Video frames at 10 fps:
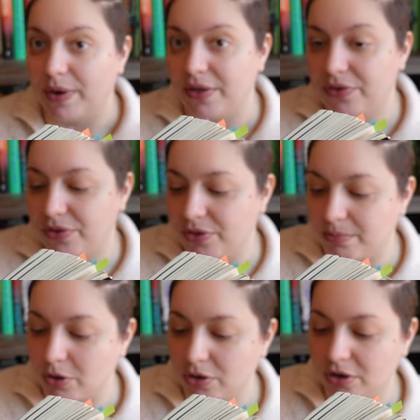with the
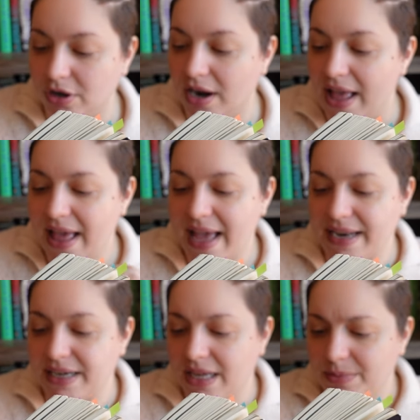murder
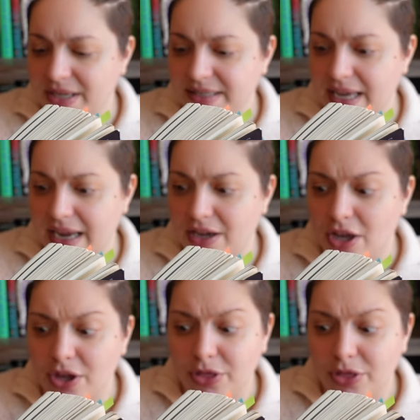and Nehemia's like,